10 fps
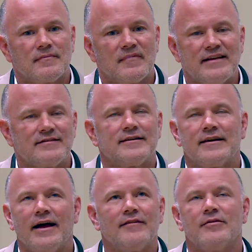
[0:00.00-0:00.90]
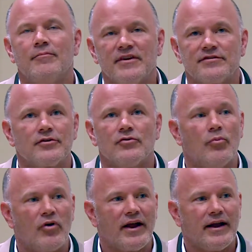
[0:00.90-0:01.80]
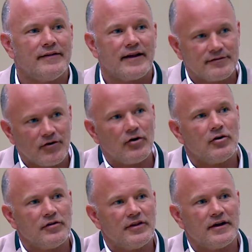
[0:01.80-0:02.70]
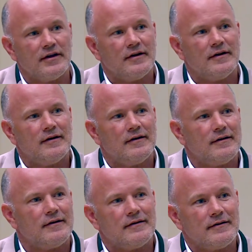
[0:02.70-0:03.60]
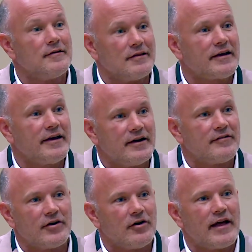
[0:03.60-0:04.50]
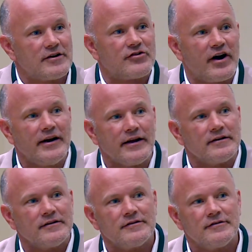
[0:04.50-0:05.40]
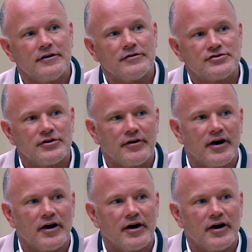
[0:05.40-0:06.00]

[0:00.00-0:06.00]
That's not that I have some mystical brain. That's all lucky enough that all that training, showed